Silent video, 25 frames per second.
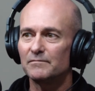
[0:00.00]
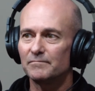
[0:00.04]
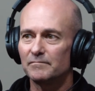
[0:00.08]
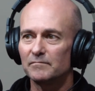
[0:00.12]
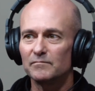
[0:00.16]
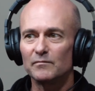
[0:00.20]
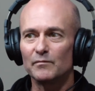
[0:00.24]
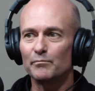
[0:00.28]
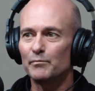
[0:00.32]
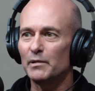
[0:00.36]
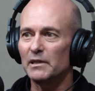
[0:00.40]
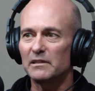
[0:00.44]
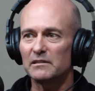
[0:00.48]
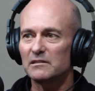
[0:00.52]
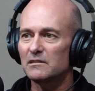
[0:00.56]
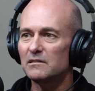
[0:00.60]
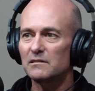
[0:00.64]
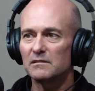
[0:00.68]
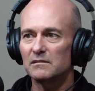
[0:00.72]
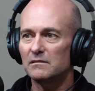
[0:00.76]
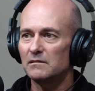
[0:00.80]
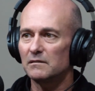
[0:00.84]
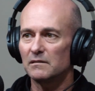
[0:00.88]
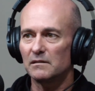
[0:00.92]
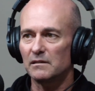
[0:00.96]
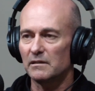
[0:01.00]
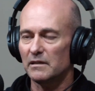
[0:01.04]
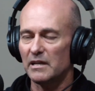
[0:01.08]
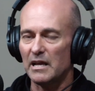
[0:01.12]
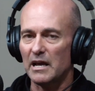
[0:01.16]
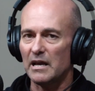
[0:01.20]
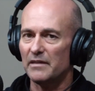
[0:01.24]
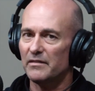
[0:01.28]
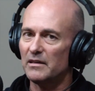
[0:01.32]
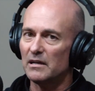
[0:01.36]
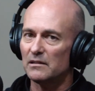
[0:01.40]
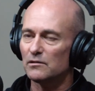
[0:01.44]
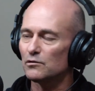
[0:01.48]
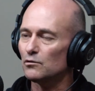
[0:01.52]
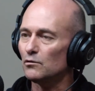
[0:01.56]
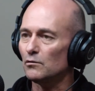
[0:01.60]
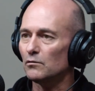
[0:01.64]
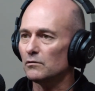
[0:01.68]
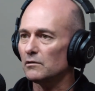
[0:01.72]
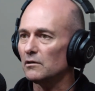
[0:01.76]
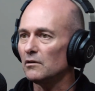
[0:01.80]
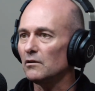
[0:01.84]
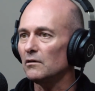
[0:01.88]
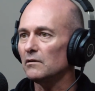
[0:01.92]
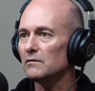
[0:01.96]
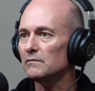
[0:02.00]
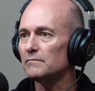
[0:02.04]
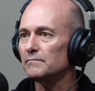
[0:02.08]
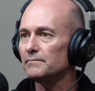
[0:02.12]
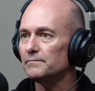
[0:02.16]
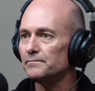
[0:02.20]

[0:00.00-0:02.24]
But that's all gone.